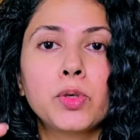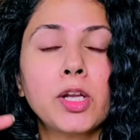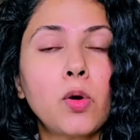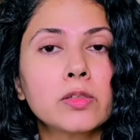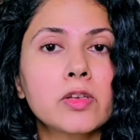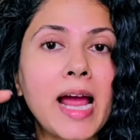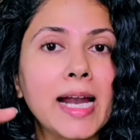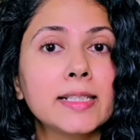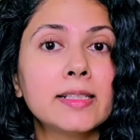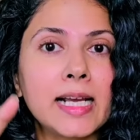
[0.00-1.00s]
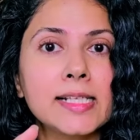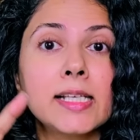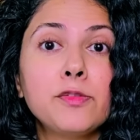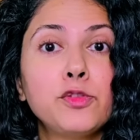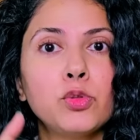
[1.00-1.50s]
can also add the rice
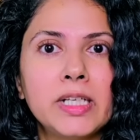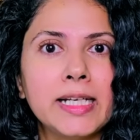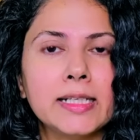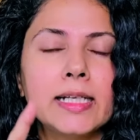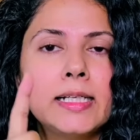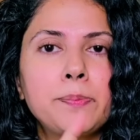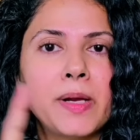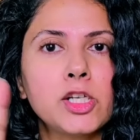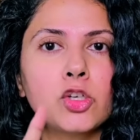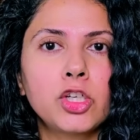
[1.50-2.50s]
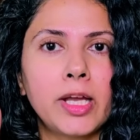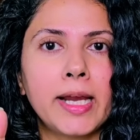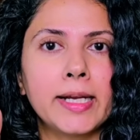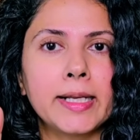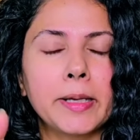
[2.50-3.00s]
if you need. It depends on your
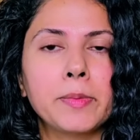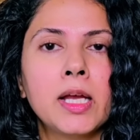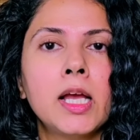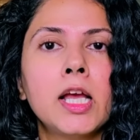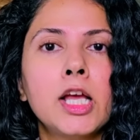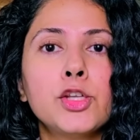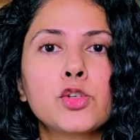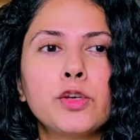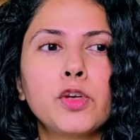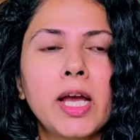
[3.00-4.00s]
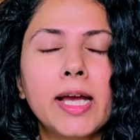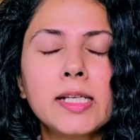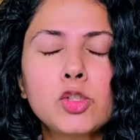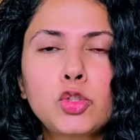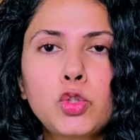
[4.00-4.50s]
hair type. So if your
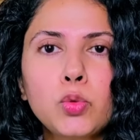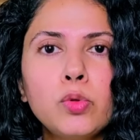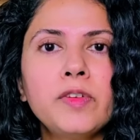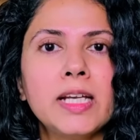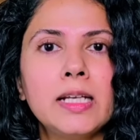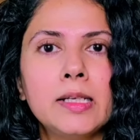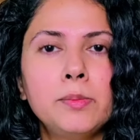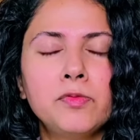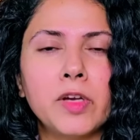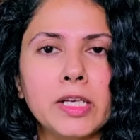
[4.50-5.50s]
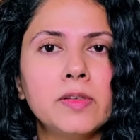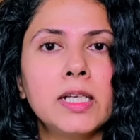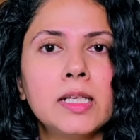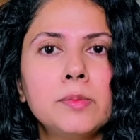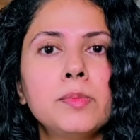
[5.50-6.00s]
hair is too very limp, very,
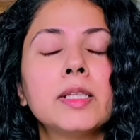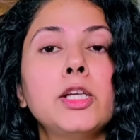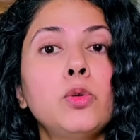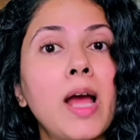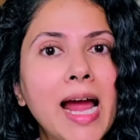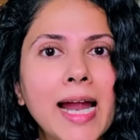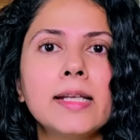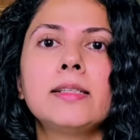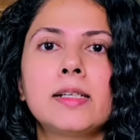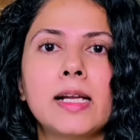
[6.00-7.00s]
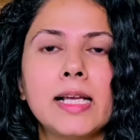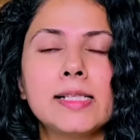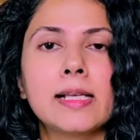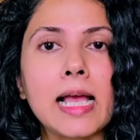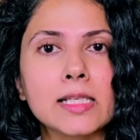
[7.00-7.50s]
very limp, then you add the
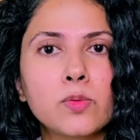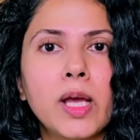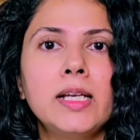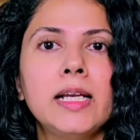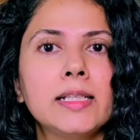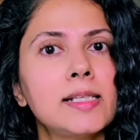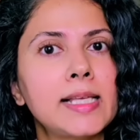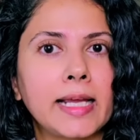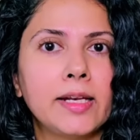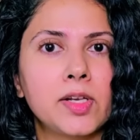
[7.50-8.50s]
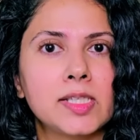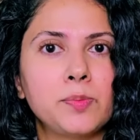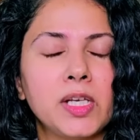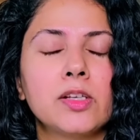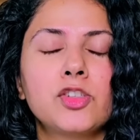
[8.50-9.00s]
rice as well in the second
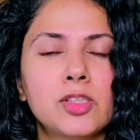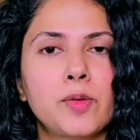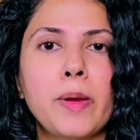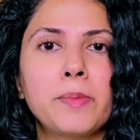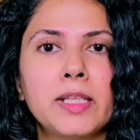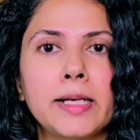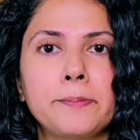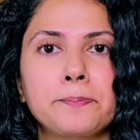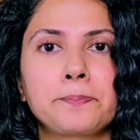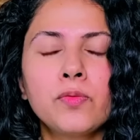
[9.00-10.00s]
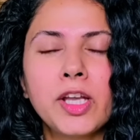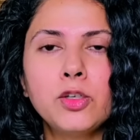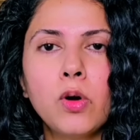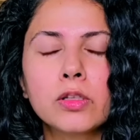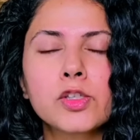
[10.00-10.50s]
recipe. Just remember that. So when
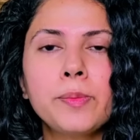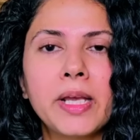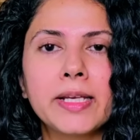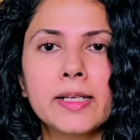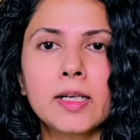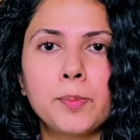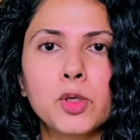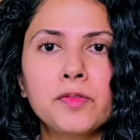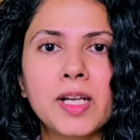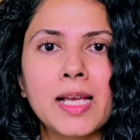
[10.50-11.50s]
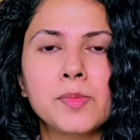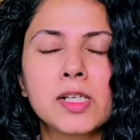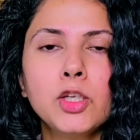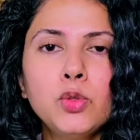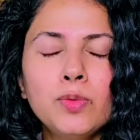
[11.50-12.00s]
you also make it a couple of times
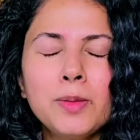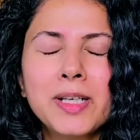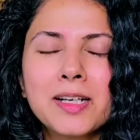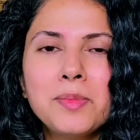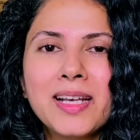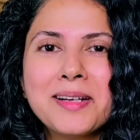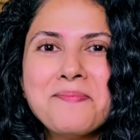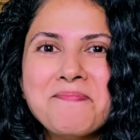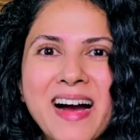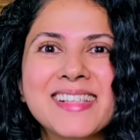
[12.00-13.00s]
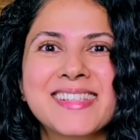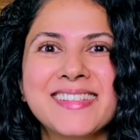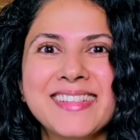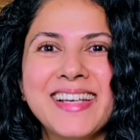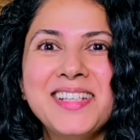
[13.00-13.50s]
now, you will become like a
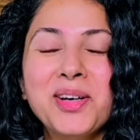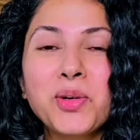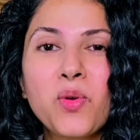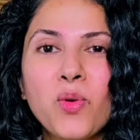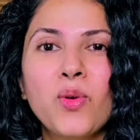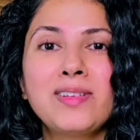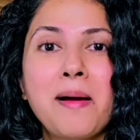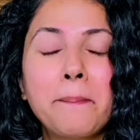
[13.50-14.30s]
master in your own